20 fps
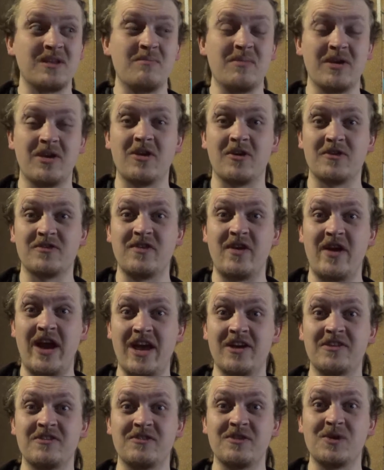them because they're
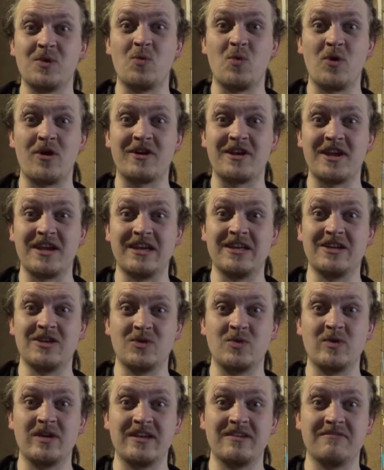actually working and
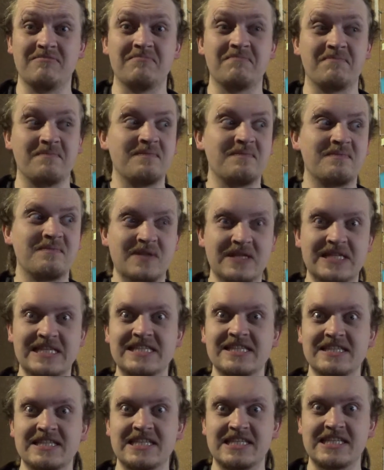doing
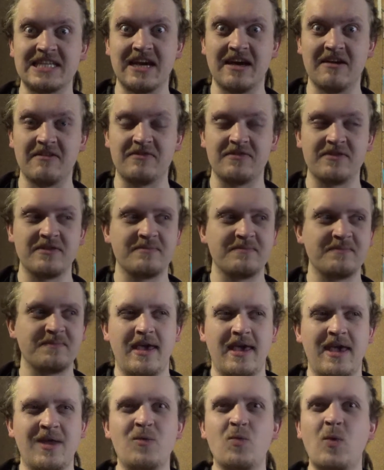stuff.
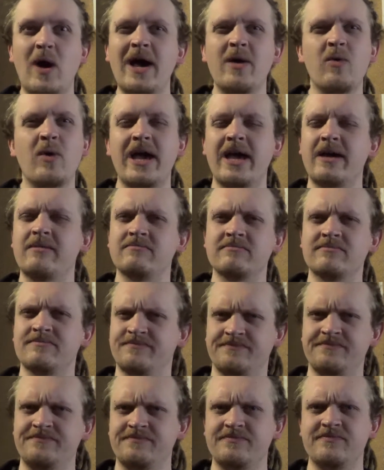And why I'm
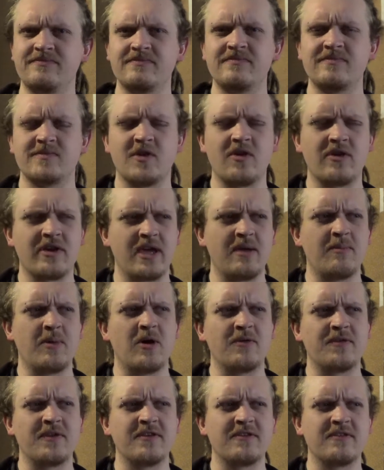talking
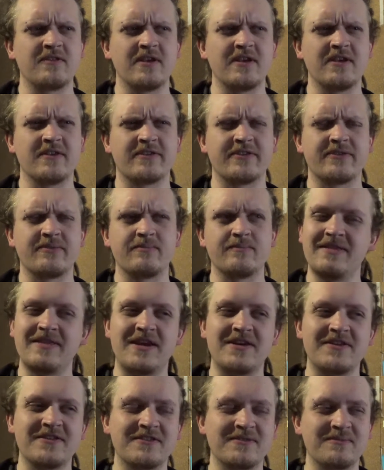about this is
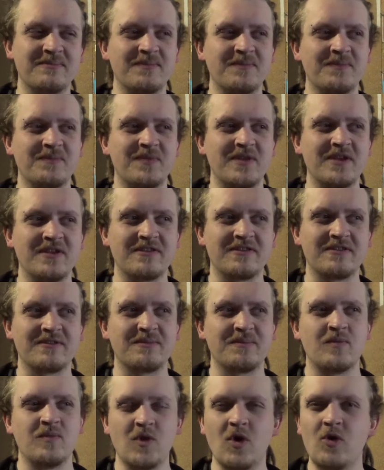there's this
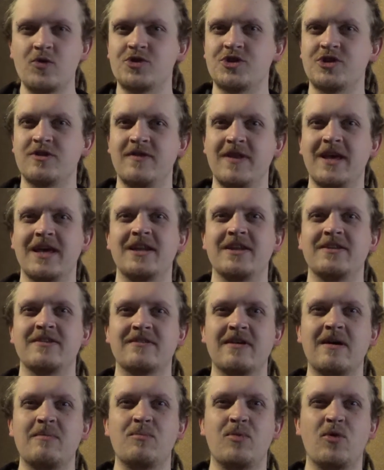notion that at
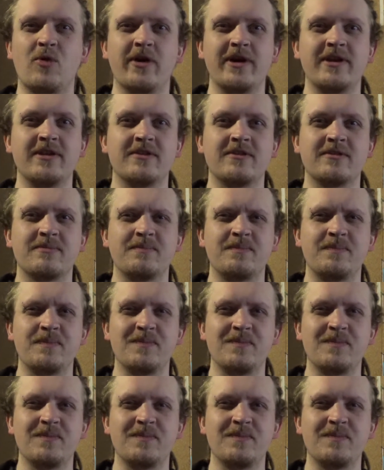some point